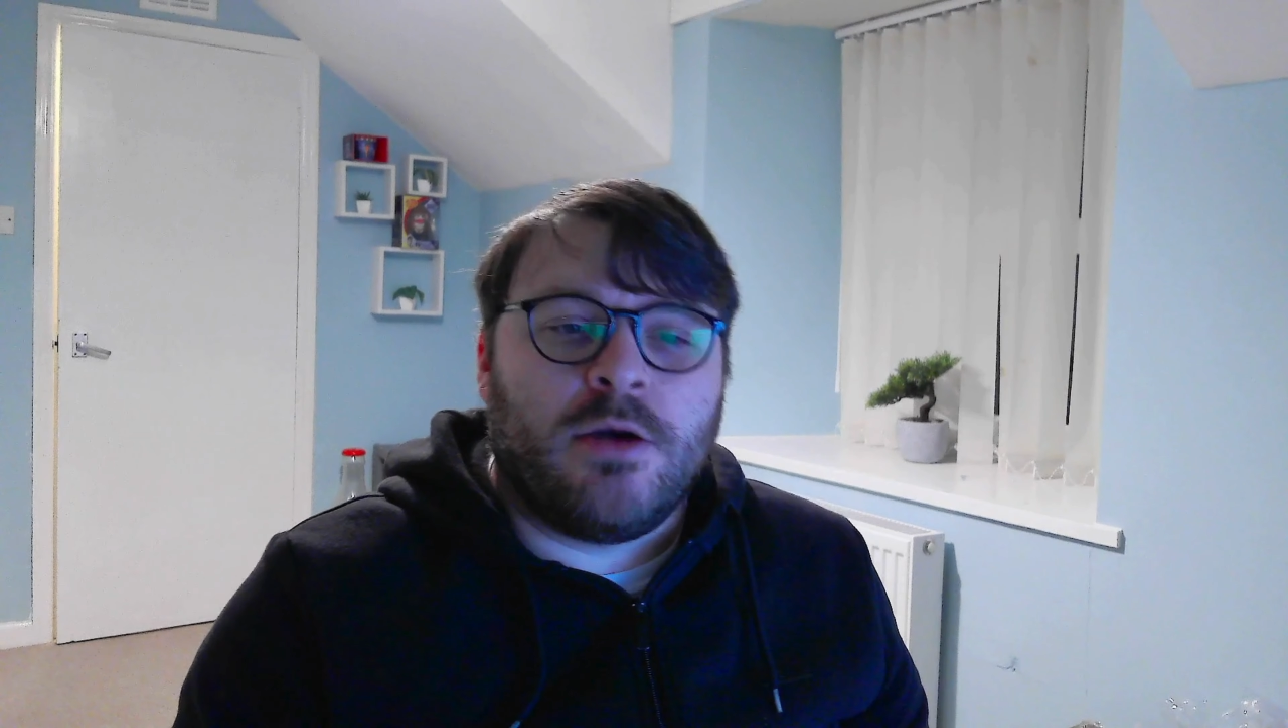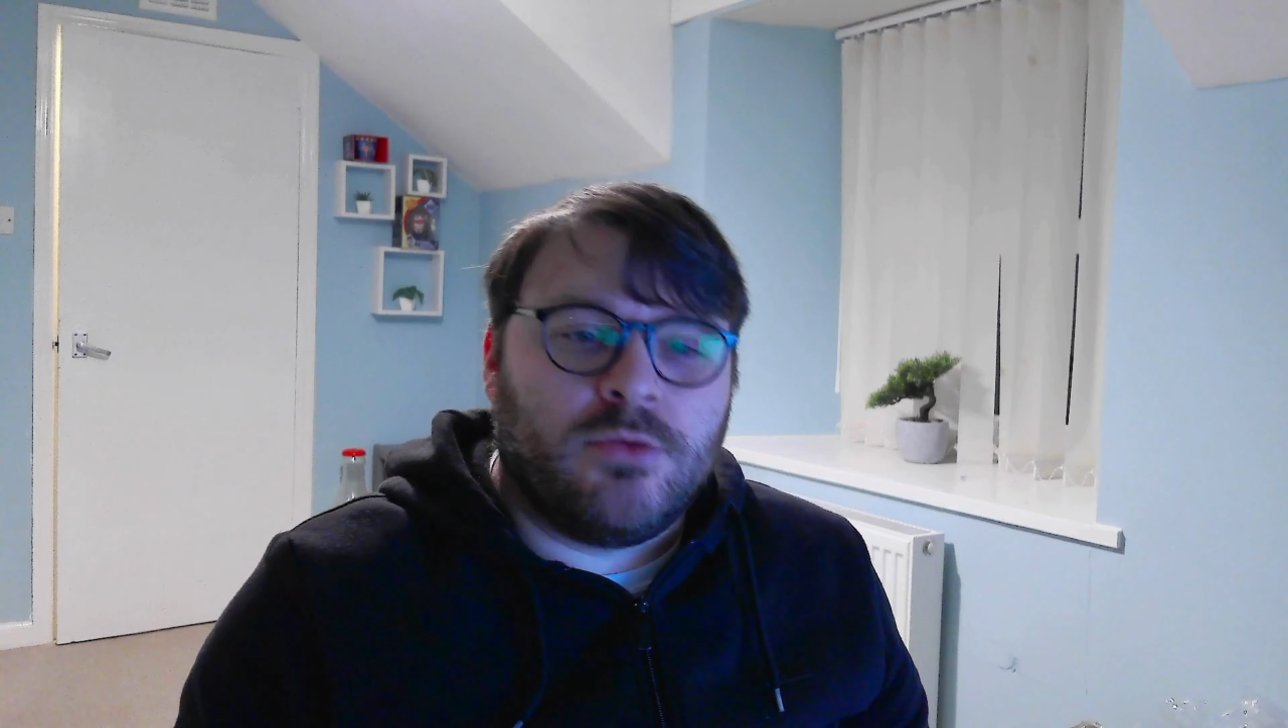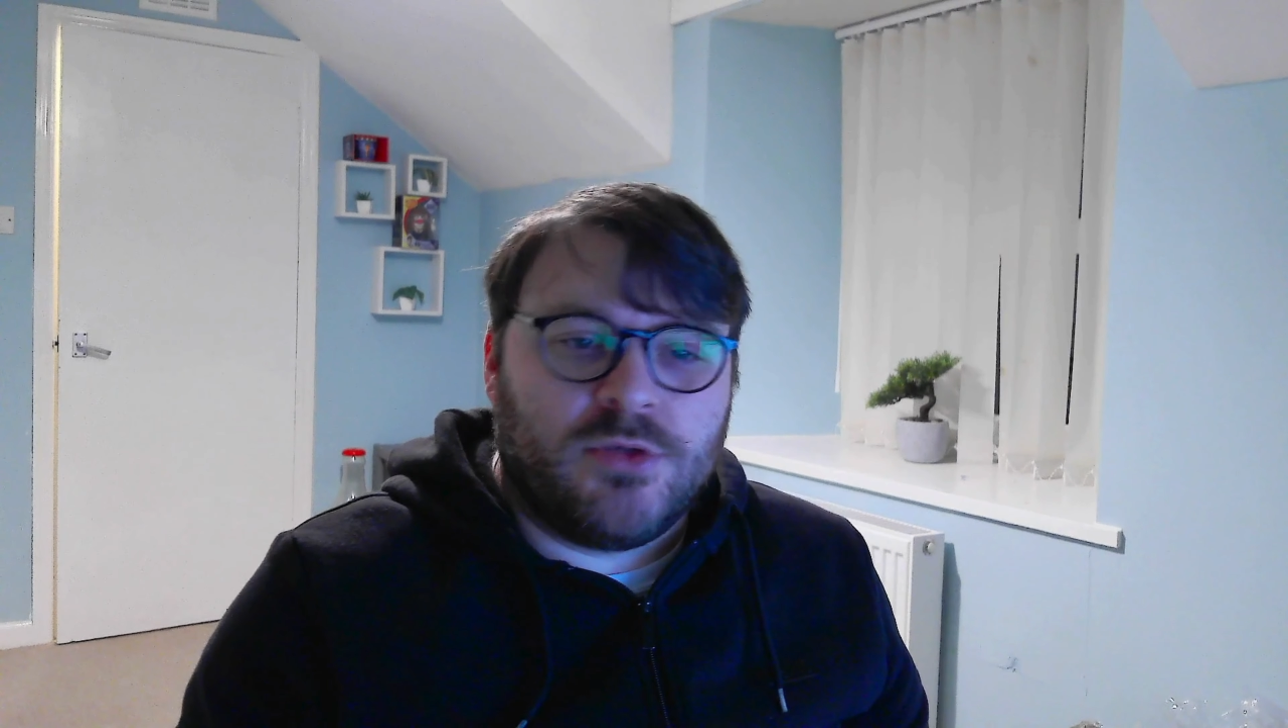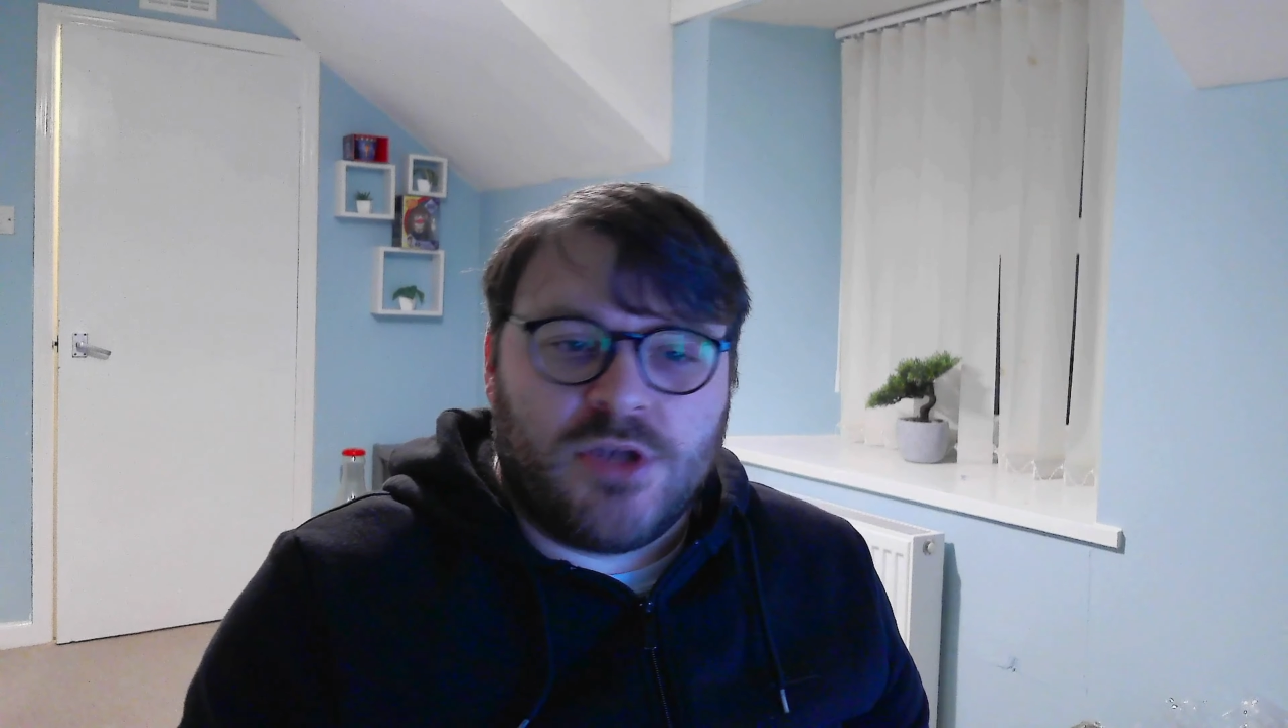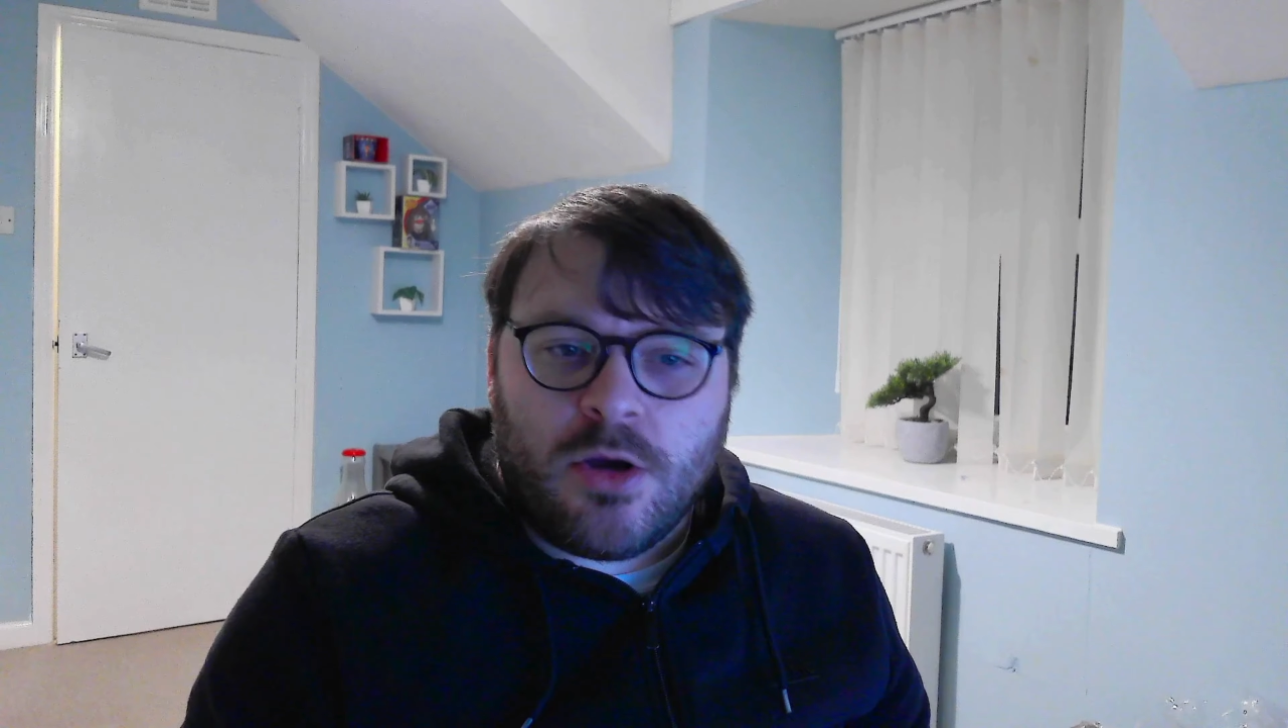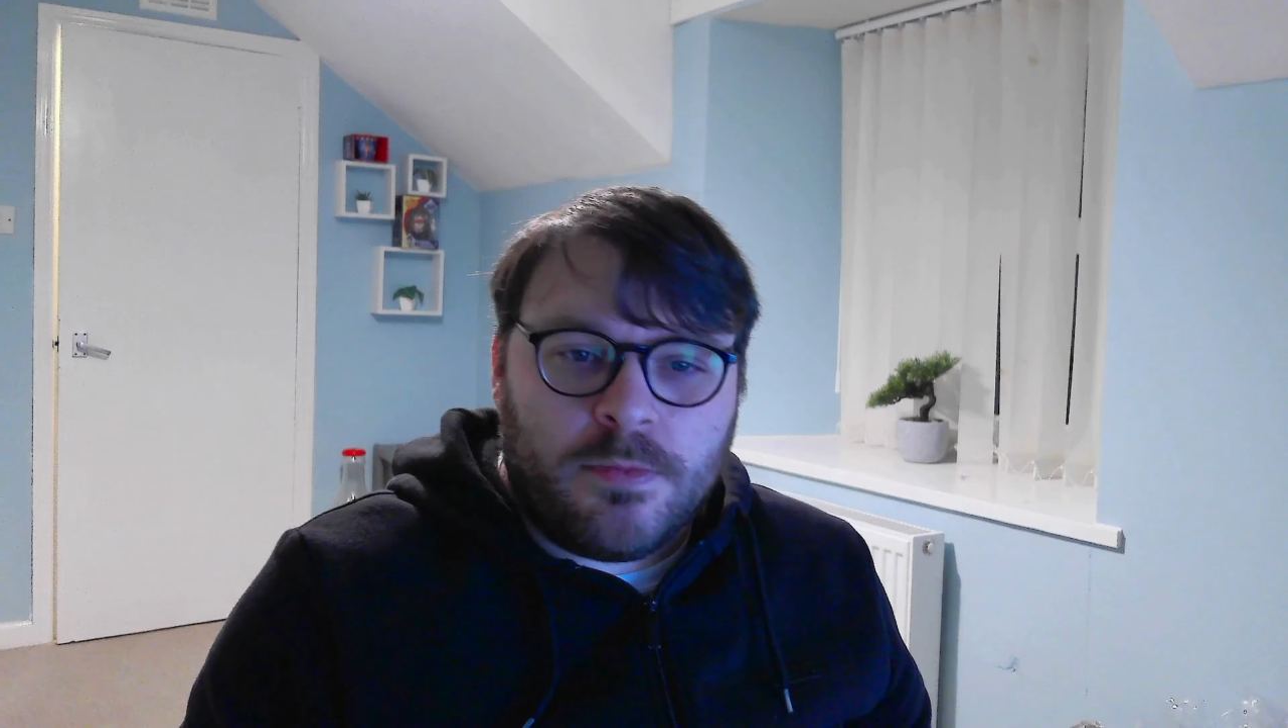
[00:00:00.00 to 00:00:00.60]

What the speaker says: or young